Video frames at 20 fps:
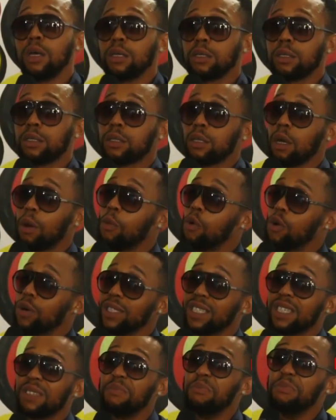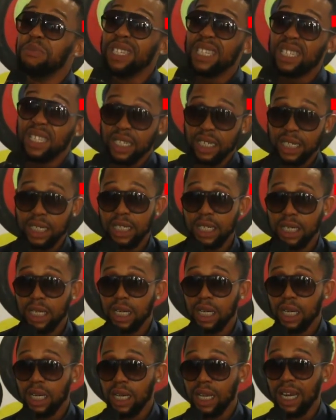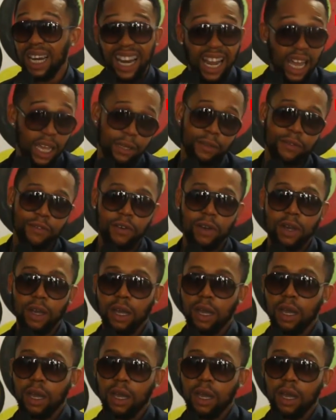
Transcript: someone's misdeed in life.